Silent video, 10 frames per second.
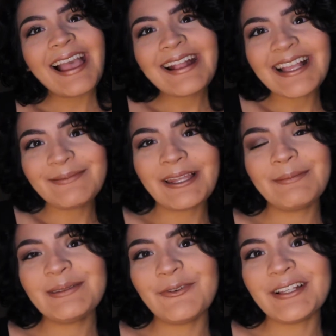Hi guys, my
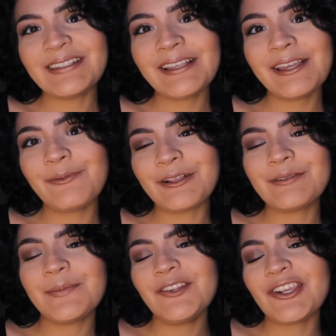name is Marissa and
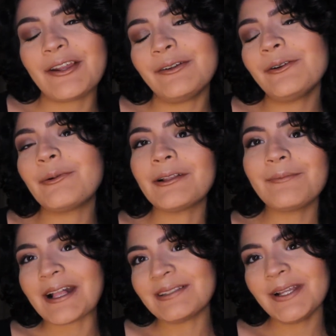welcome to my channel, or
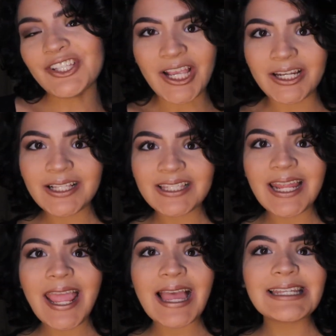welcome back to my channel.
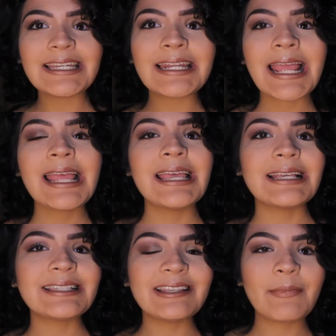Today I did
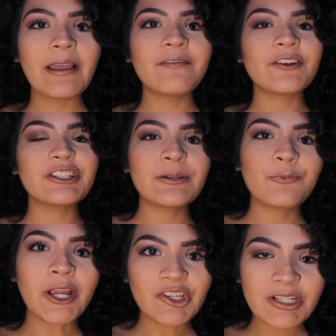a semi first
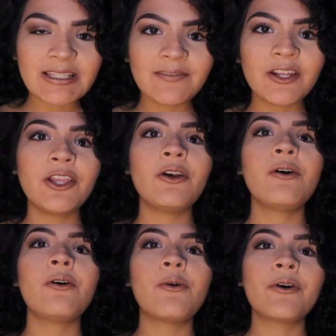impressions
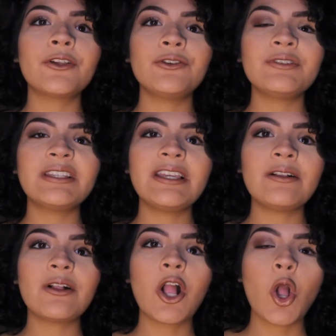video, or
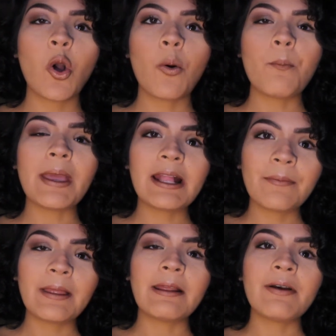using
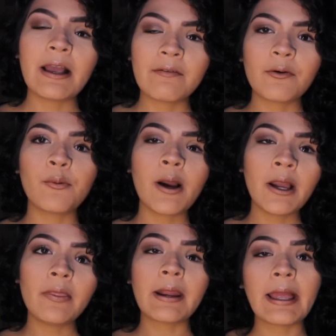makeup that I've had for a
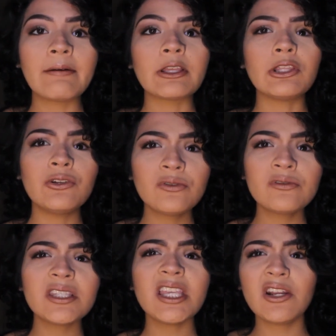while that I haven't
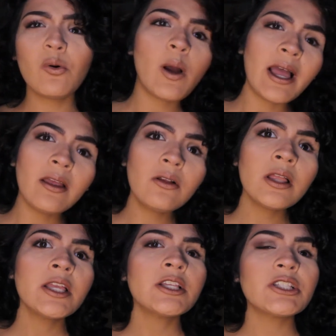used in a
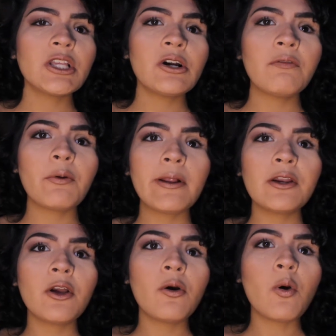while. So if you want
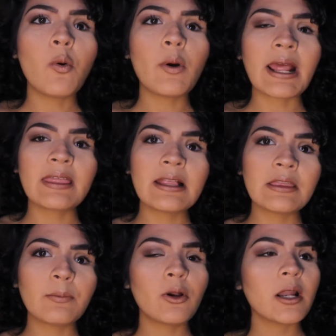to know what I think
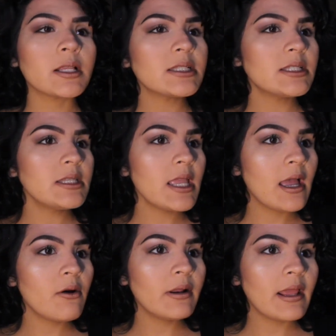of the products
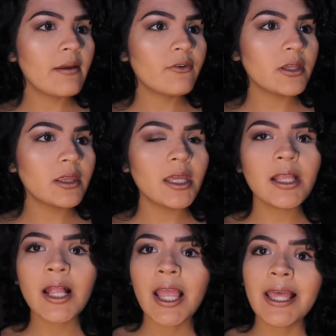now and
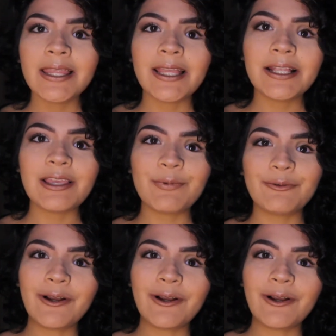everything, then keep on